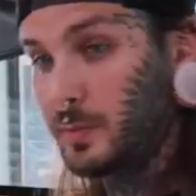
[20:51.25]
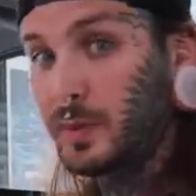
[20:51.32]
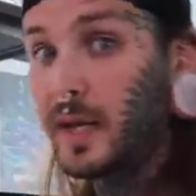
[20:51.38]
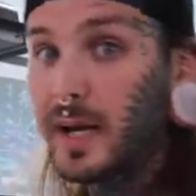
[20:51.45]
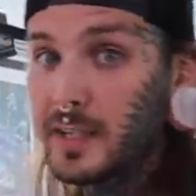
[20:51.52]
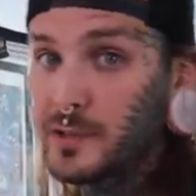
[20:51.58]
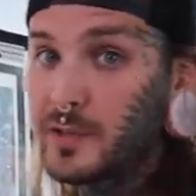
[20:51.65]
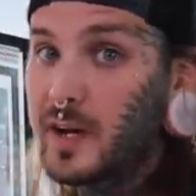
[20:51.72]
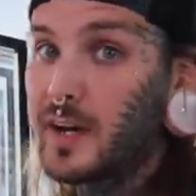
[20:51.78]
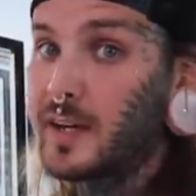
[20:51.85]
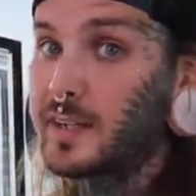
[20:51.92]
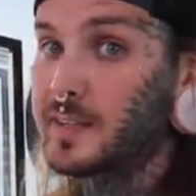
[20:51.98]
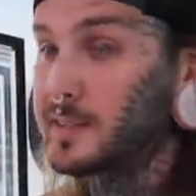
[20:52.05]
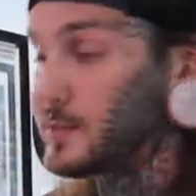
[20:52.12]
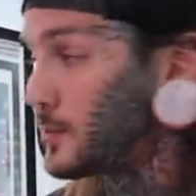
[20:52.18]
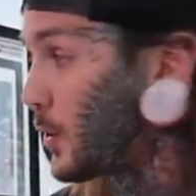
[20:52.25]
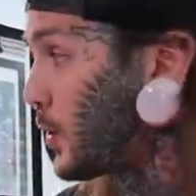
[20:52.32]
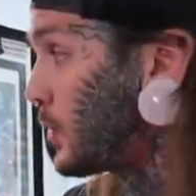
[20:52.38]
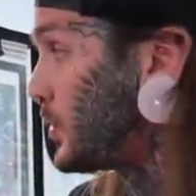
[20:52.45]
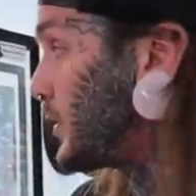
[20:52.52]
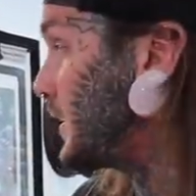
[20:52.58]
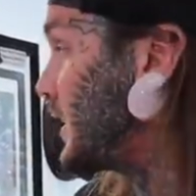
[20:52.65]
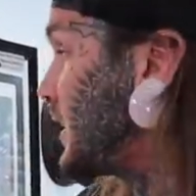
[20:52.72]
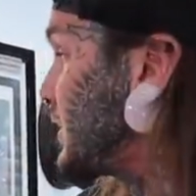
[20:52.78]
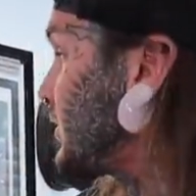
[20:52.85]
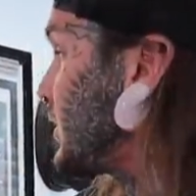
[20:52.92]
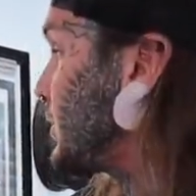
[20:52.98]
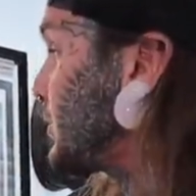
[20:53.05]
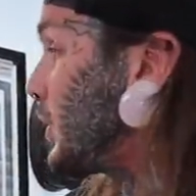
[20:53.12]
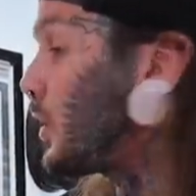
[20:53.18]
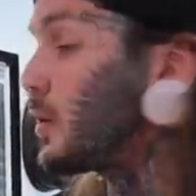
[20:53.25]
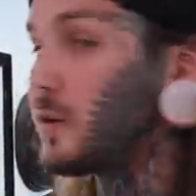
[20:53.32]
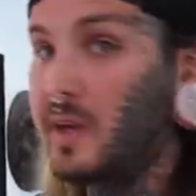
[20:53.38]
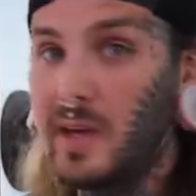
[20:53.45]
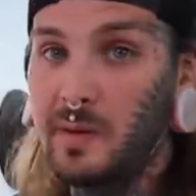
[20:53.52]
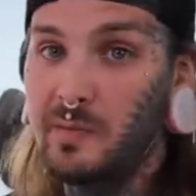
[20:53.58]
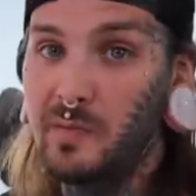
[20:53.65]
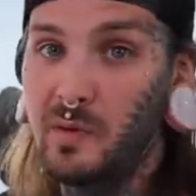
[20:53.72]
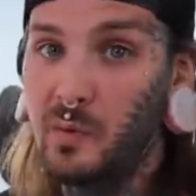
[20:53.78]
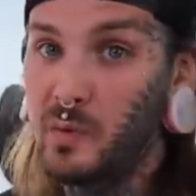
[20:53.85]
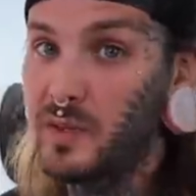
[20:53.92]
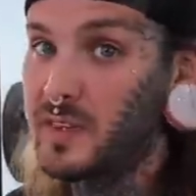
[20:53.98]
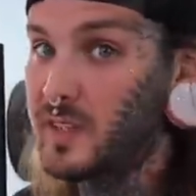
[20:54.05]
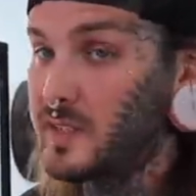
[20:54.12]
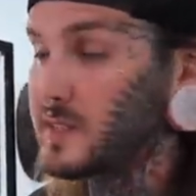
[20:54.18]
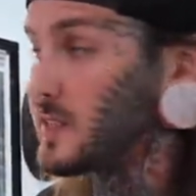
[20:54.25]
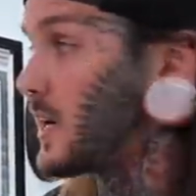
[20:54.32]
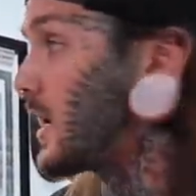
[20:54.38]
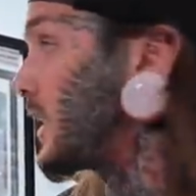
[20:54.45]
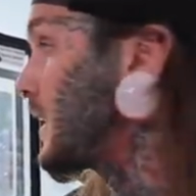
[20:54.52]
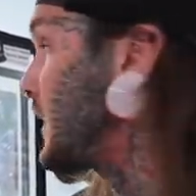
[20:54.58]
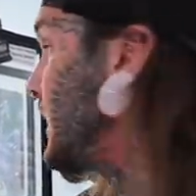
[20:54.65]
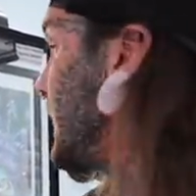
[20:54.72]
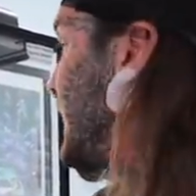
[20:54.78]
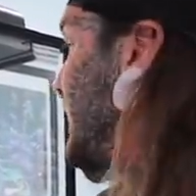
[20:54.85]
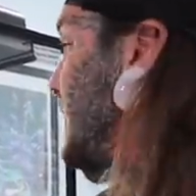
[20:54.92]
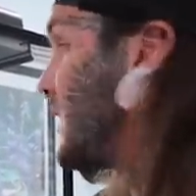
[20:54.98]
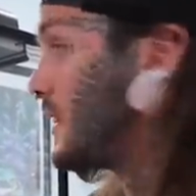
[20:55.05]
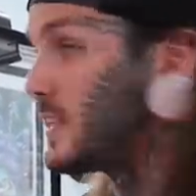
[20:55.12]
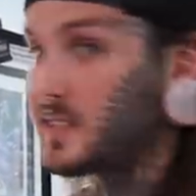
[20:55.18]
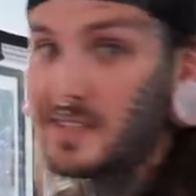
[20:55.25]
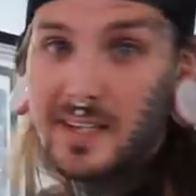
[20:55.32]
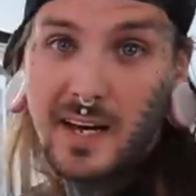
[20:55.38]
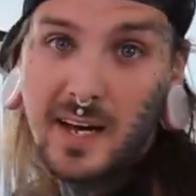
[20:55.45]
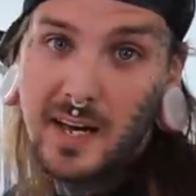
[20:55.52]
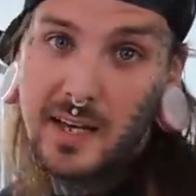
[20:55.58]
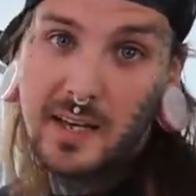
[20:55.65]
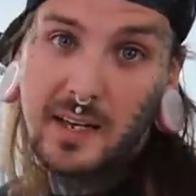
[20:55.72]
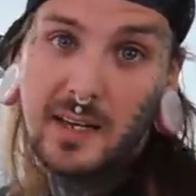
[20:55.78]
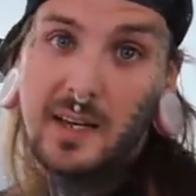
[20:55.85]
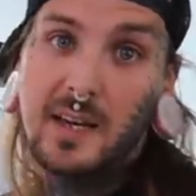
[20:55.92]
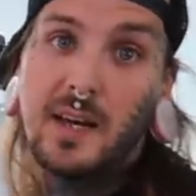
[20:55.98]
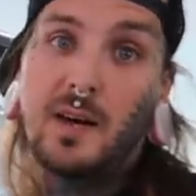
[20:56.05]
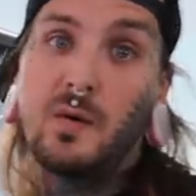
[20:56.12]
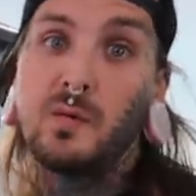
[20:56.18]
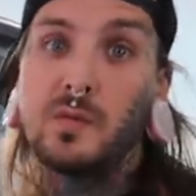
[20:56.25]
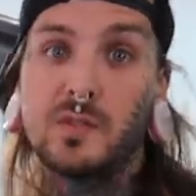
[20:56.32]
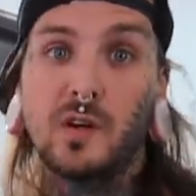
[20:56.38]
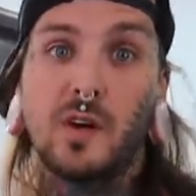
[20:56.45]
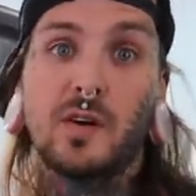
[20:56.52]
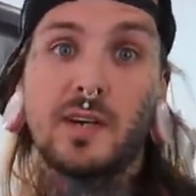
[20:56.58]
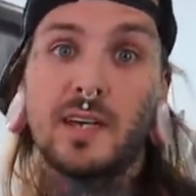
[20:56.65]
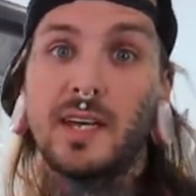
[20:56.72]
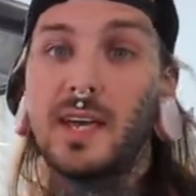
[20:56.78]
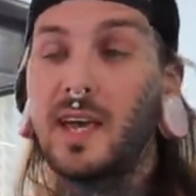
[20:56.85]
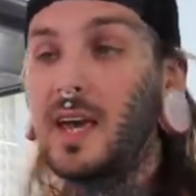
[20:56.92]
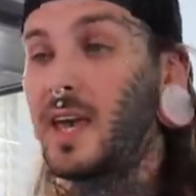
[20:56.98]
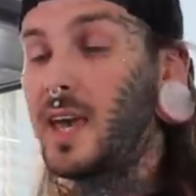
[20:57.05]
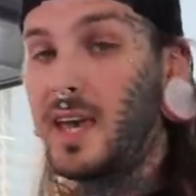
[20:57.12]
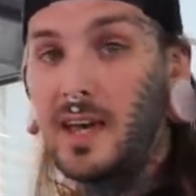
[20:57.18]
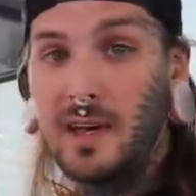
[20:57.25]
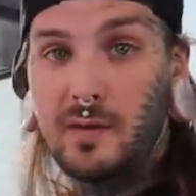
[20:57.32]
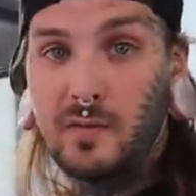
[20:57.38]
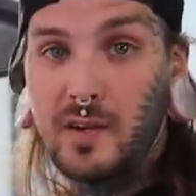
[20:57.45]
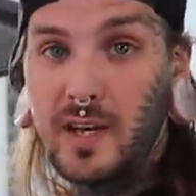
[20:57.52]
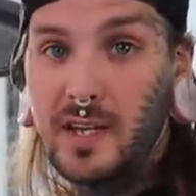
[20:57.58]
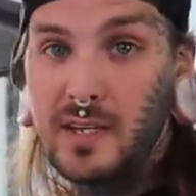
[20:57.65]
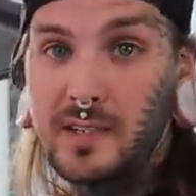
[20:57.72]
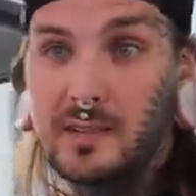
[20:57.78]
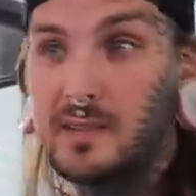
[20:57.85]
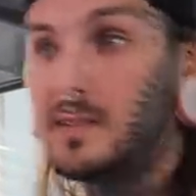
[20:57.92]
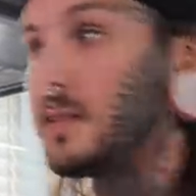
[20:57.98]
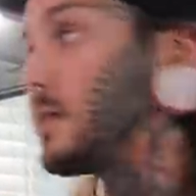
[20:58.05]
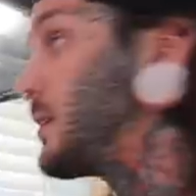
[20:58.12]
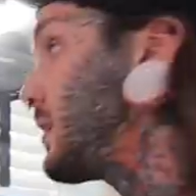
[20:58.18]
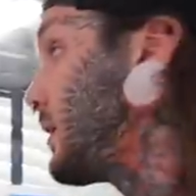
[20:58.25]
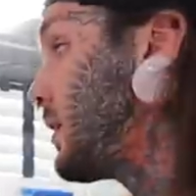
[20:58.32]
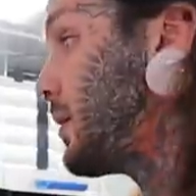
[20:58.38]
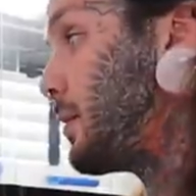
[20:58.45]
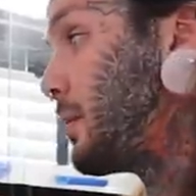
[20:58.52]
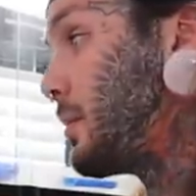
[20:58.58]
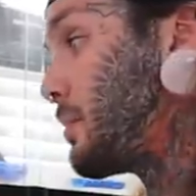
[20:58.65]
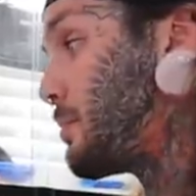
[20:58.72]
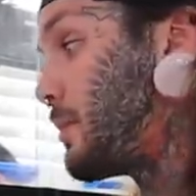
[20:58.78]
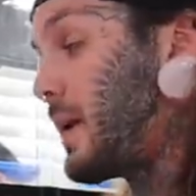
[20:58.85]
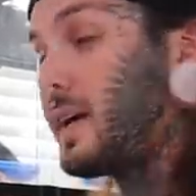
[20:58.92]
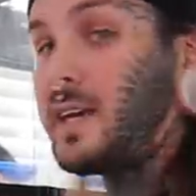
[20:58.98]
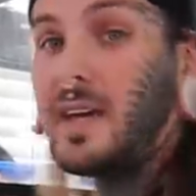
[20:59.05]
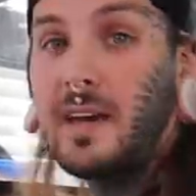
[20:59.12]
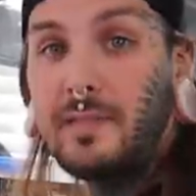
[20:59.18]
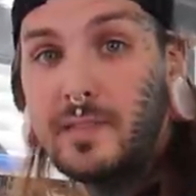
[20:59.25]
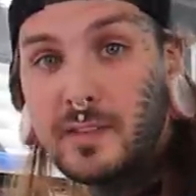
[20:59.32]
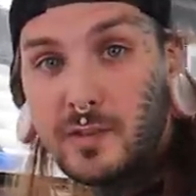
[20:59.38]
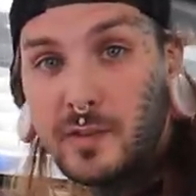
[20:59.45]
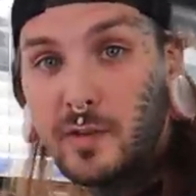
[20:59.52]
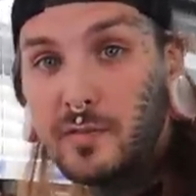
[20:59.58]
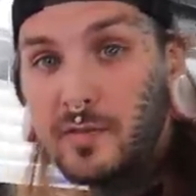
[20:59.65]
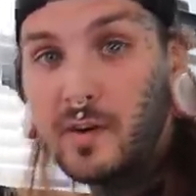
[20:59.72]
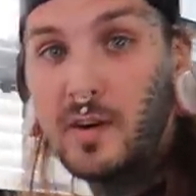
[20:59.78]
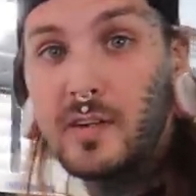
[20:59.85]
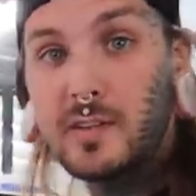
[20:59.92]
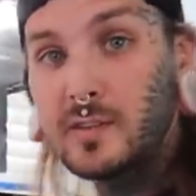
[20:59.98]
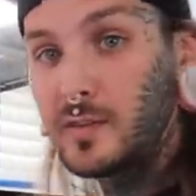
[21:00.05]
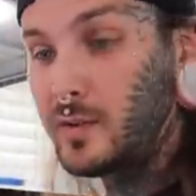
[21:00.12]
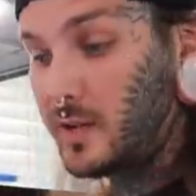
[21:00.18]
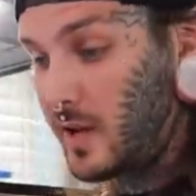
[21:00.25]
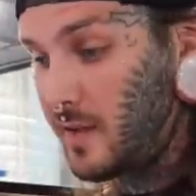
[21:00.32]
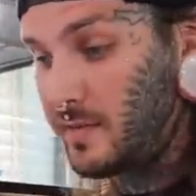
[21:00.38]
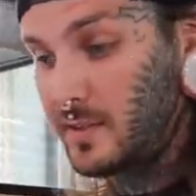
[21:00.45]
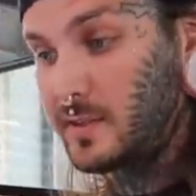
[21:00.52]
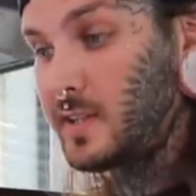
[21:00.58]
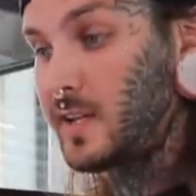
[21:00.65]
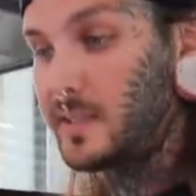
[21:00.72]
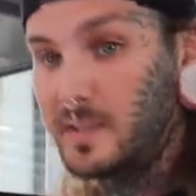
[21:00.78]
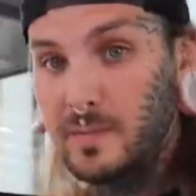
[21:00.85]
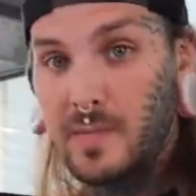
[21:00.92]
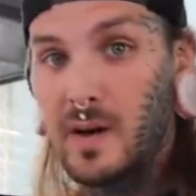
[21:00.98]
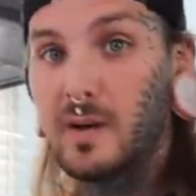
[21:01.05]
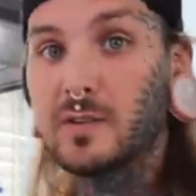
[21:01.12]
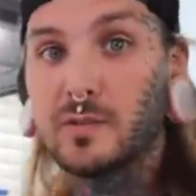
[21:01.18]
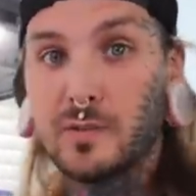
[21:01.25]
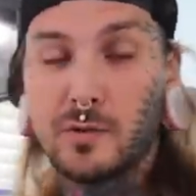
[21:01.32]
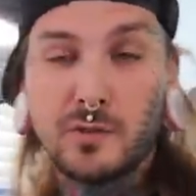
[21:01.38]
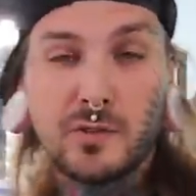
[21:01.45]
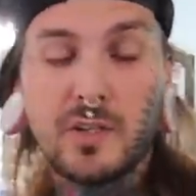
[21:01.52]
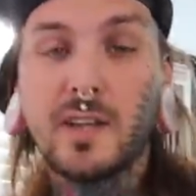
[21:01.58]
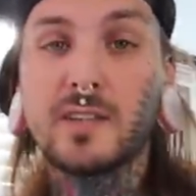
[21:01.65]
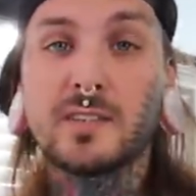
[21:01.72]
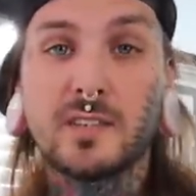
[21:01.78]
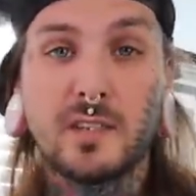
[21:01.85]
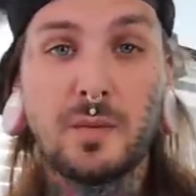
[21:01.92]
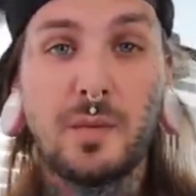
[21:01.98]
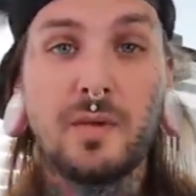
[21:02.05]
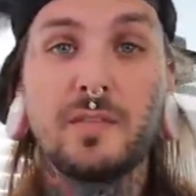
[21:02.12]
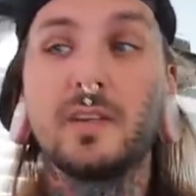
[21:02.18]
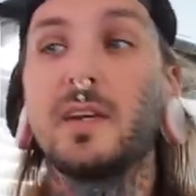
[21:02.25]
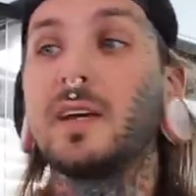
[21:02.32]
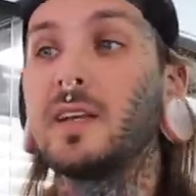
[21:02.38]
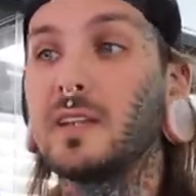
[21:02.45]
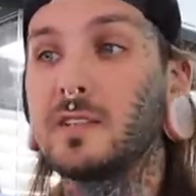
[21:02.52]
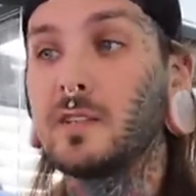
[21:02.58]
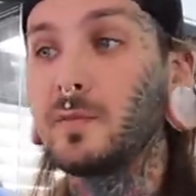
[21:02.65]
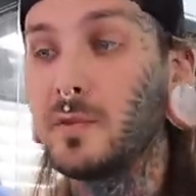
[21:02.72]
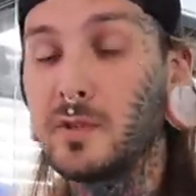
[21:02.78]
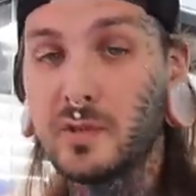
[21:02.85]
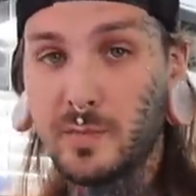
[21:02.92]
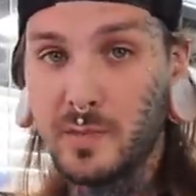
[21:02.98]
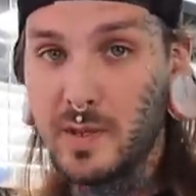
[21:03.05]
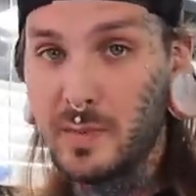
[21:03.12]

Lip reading: the black dragon. Totally different ball game with this guy. This guy was already hand raised by Kevin so far. So Kevin takes them out, socializes them every day, gets them used to